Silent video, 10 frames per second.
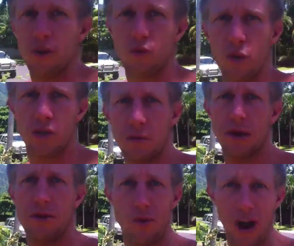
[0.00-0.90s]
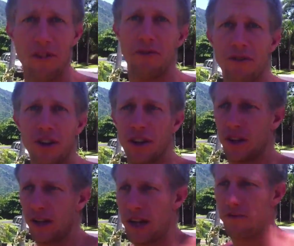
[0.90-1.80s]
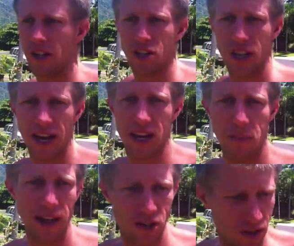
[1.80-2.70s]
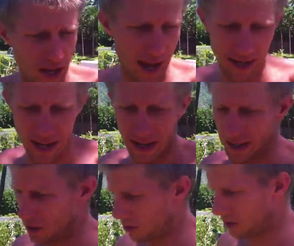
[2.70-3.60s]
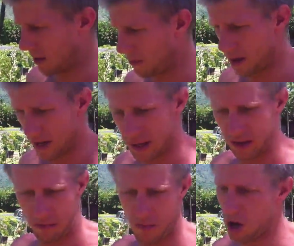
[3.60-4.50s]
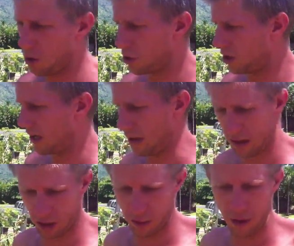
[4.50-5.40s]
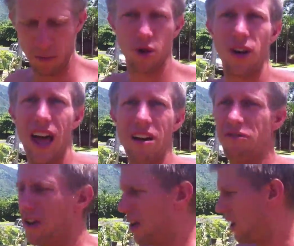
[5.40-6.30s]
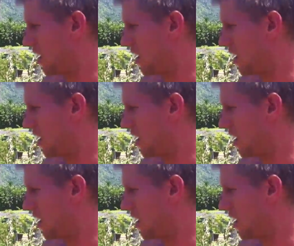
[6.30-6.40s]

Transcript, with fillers: of a rough veggie garden. He may have just started getting into it or something. It needs some mulch. It needs a little bit more love.